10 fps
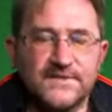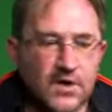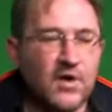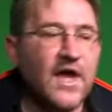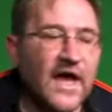
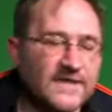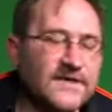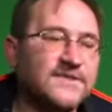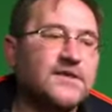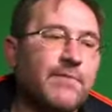So as
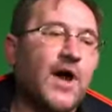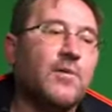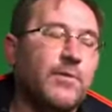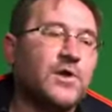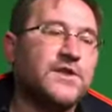I see
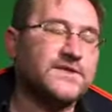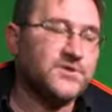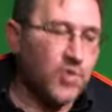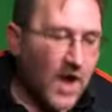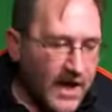biopolitics
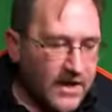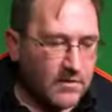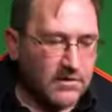trying,